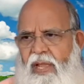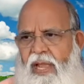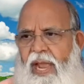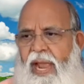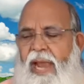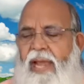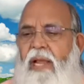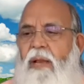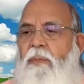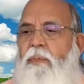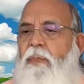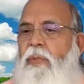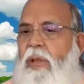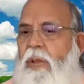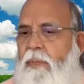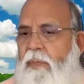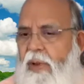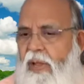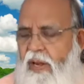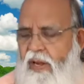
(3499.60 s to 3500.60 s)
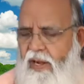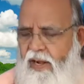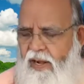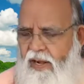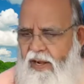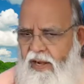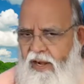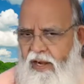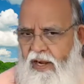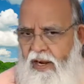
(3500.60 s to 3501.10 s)
And people
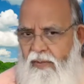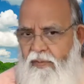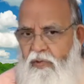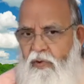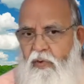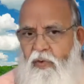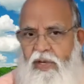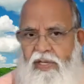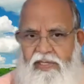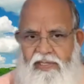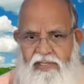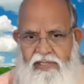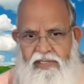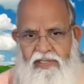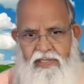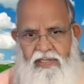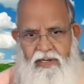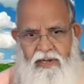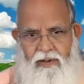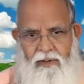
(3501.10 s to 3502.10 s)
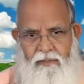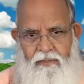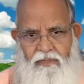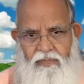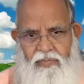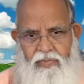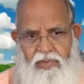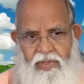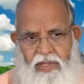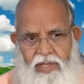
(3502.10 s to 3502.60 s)
come to us
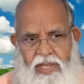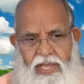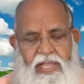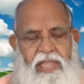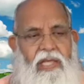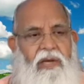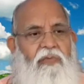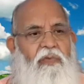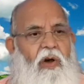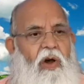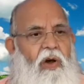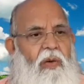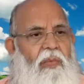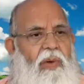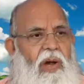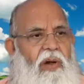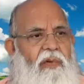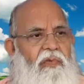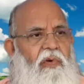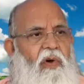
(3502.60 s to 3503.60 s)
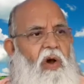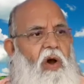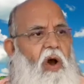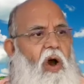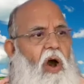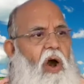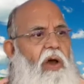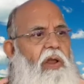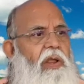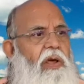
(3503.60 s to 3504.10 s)
in the form of
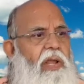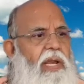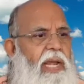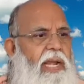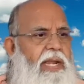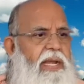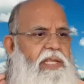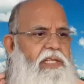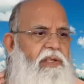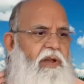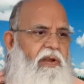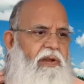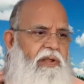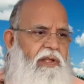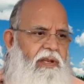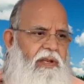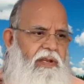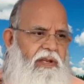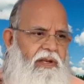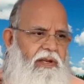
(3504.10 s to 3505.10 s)
honor and dishonor.